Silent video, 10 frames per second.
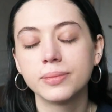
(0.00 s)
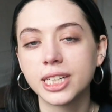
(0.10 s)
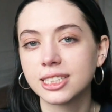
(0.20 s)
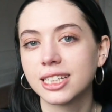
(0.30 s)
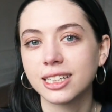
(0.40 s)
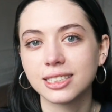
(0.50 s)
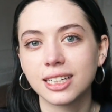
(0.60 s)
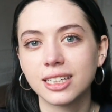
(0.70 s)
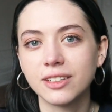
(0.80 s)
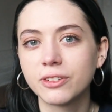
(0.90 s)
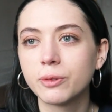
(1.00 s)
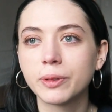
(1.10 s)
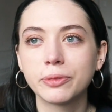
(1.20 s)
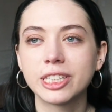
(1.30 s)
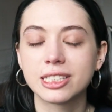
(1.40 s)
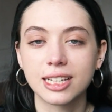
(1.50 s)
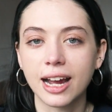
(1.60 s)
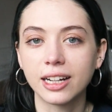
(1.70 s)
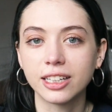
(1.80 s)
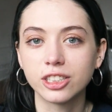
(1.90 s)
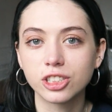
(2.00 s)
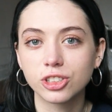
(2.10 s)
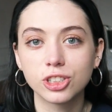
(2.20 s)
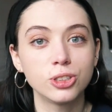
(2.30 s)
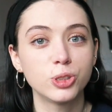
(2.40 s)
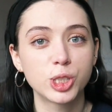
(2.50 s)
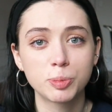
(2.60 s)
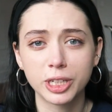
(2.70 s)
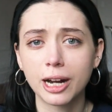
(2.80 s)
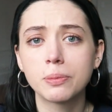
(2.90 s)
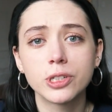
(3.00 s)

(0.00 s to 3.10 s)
because like I said, even when we decided to split up,